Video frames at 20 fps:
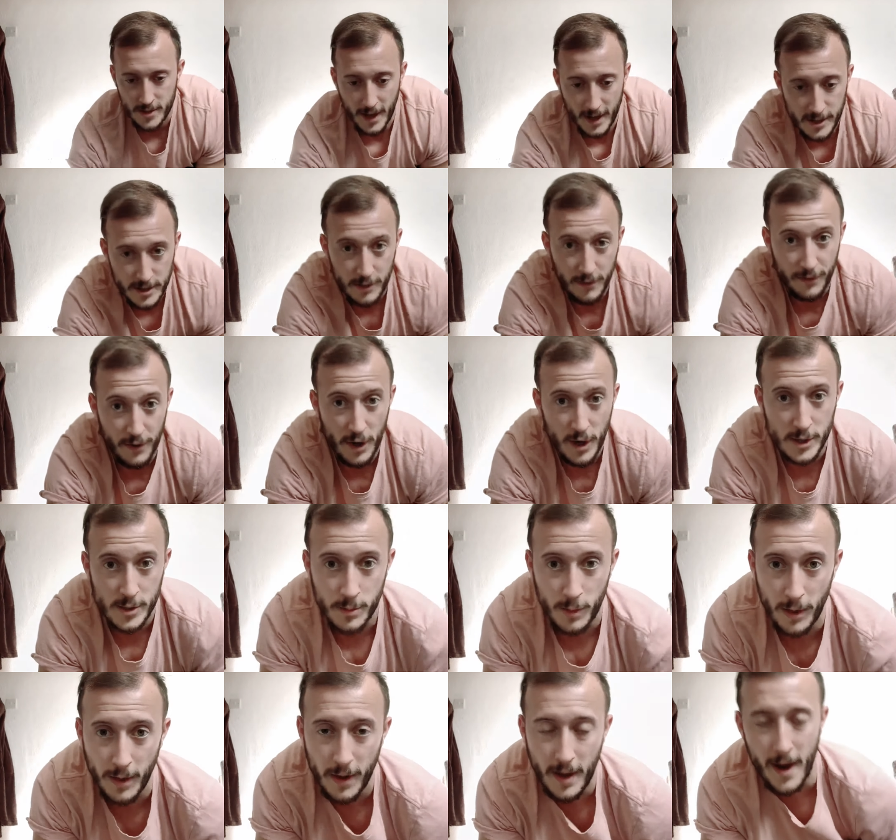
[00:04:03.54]
that's the first
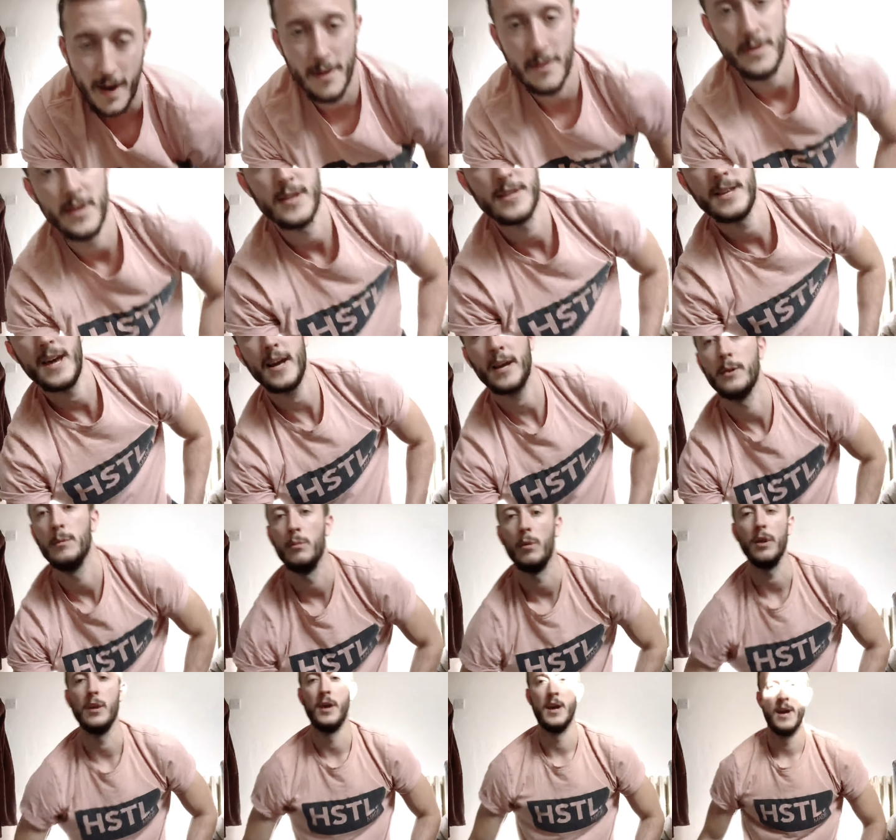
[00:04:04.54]
one. And the second
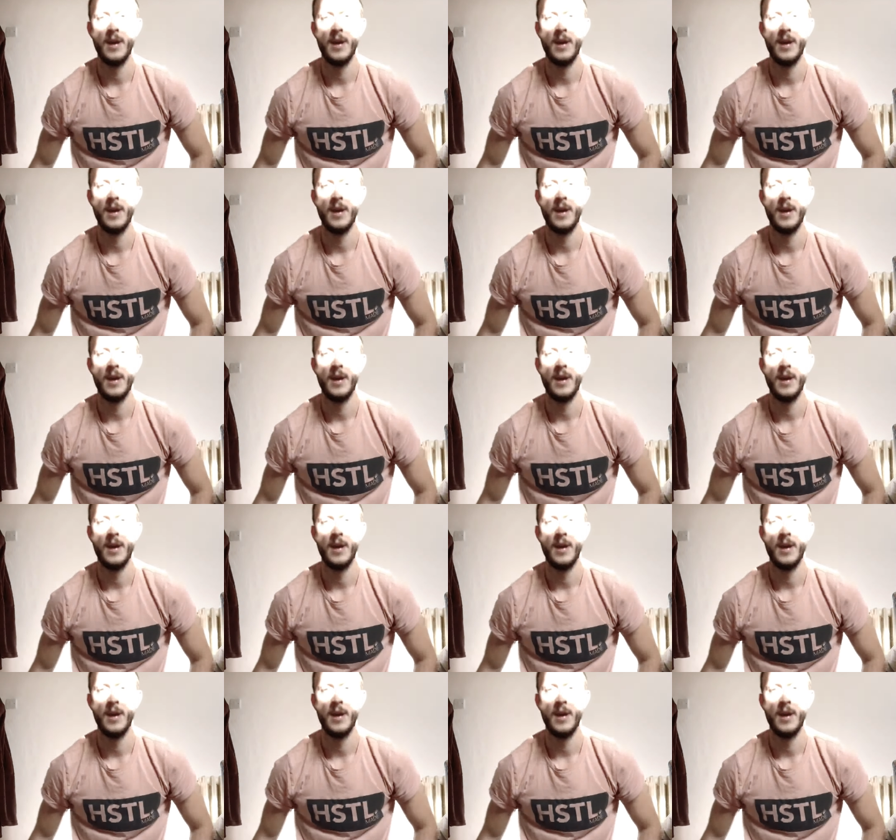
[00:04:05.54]
one,